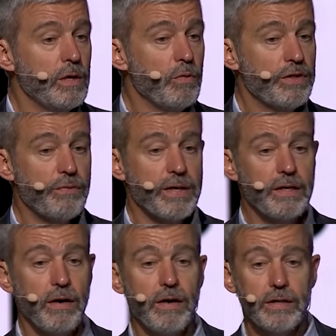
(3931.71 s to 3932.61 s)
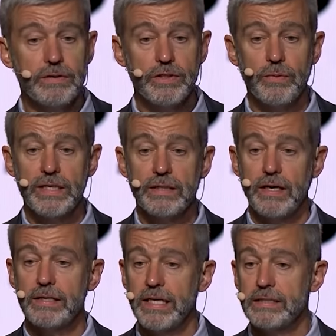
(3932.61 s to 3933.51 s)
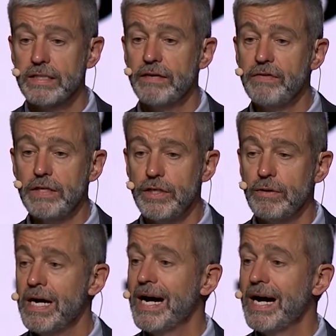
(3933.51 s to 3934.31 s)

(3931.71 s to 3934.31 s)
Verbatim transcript: with regard to what God has given you.